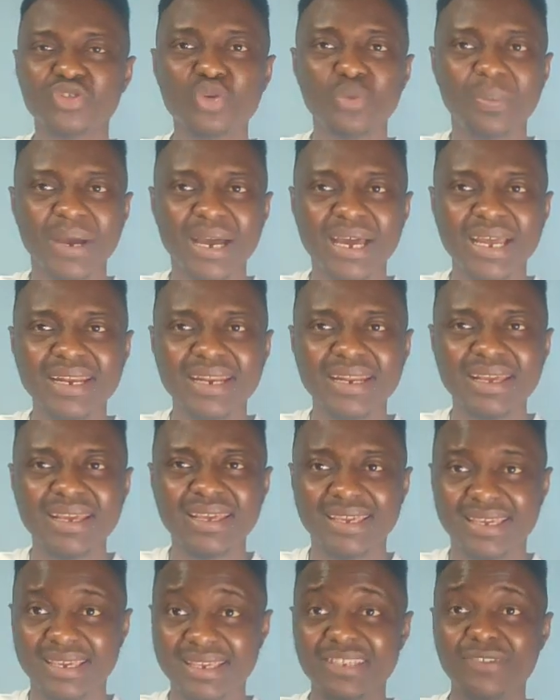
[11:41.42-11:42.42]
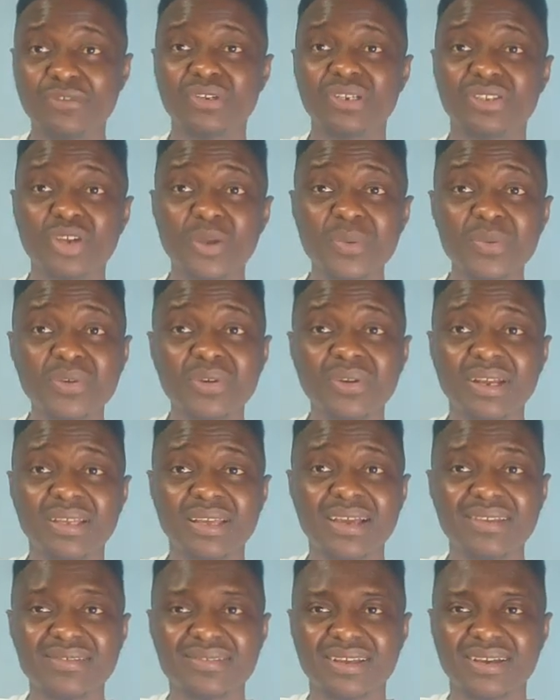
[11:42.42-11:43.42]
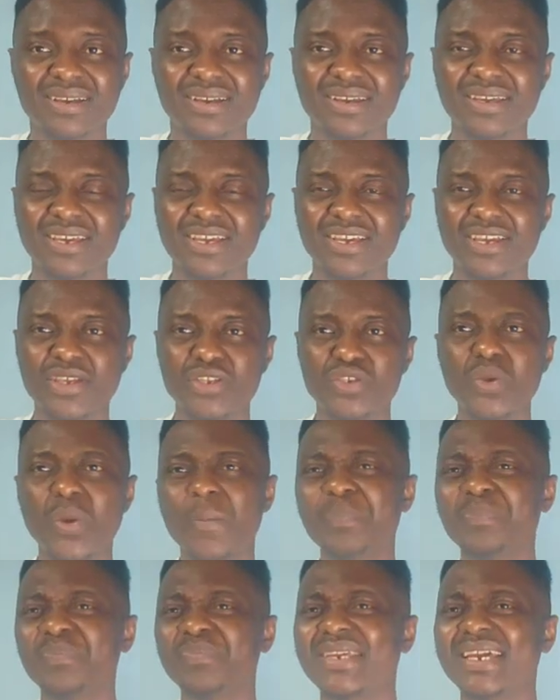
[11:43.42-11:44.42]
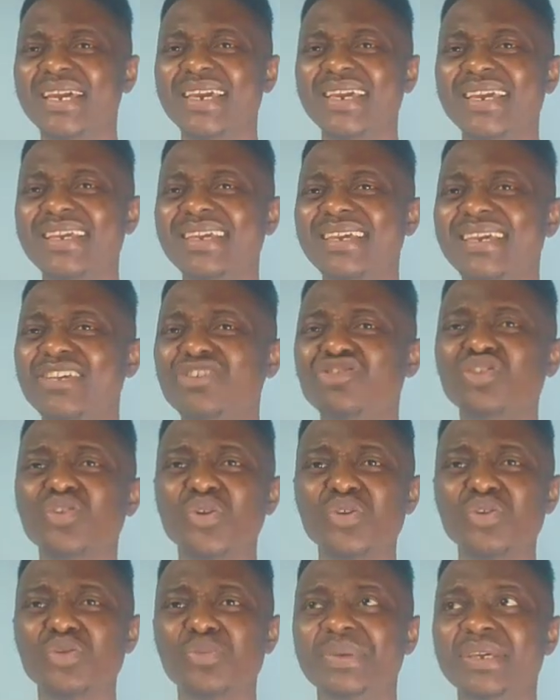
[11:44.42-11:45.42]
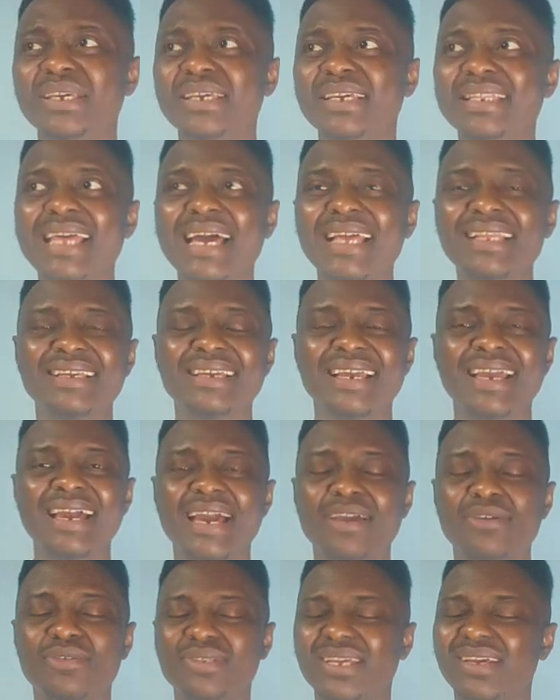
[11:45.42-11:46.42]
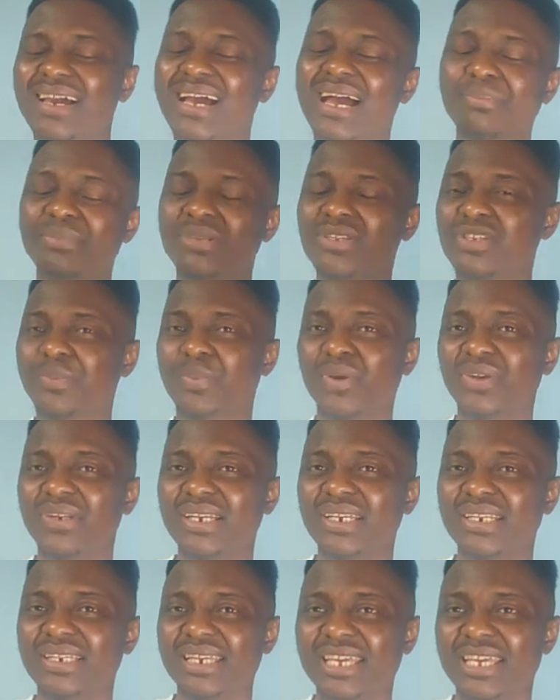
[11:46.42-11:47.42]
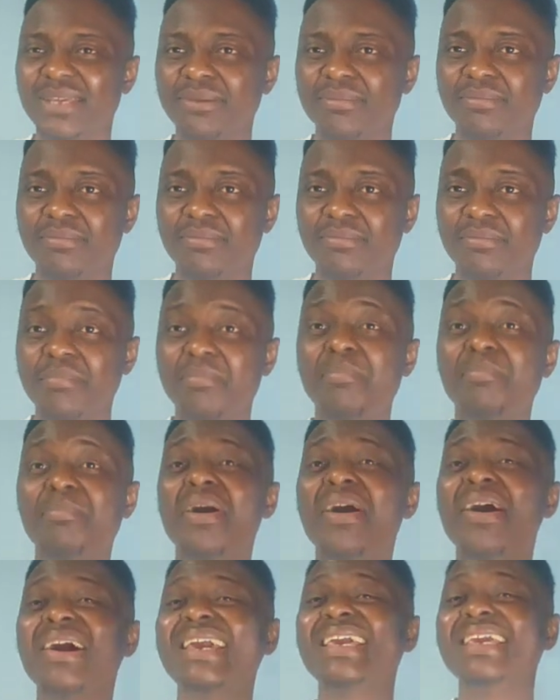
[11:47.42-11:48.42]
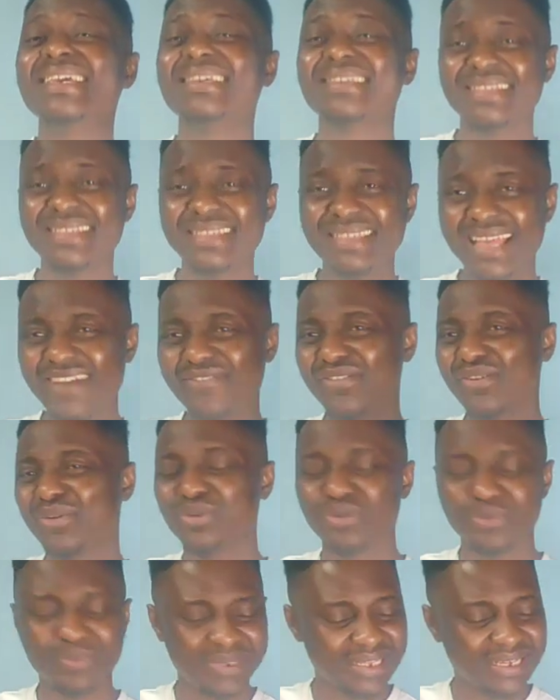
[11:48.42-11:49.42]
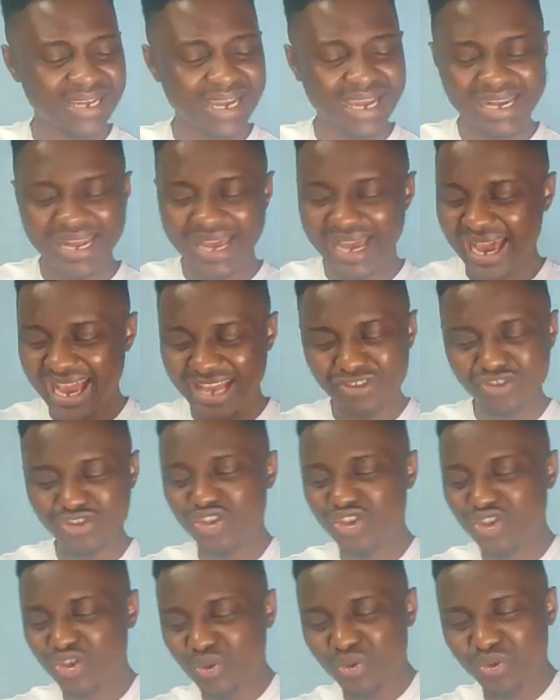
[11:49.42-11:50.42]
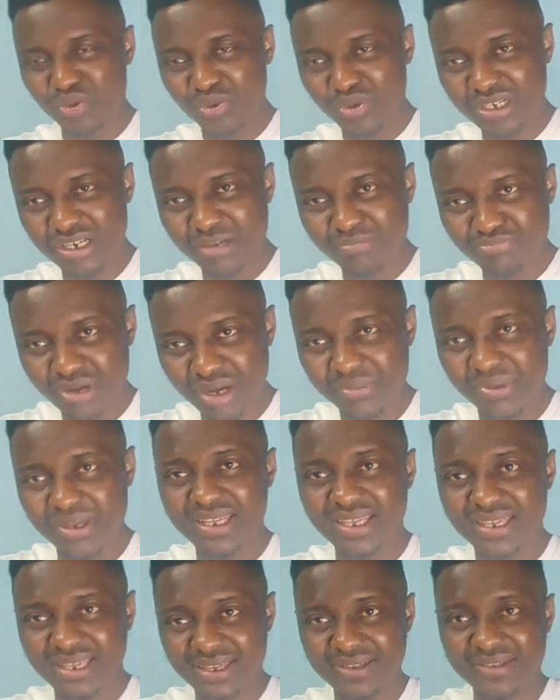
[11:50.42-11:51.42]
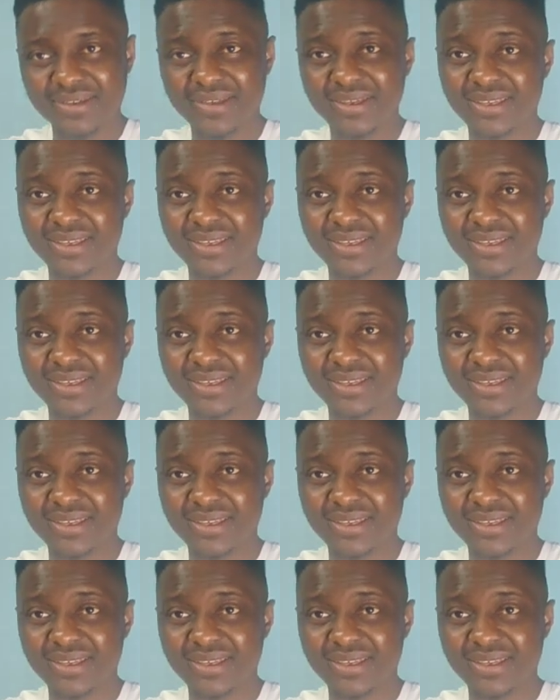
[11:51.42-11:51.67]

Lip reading: too bad. He's even the top scorer at Arsenal. So he's not going to be that guy who say, I'm disappointed in him. But he's never going to be the guy that hands you the Premier League.